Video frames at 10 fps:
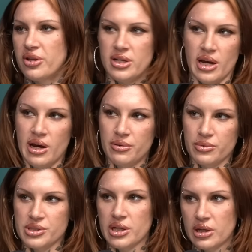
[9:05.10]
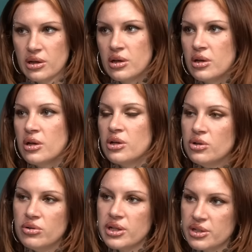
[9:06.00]
the dad and was like,
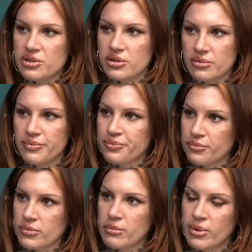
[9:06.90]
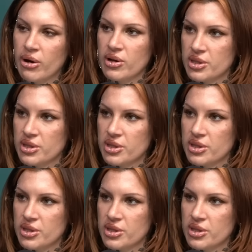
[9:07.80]
"You need to you know what I was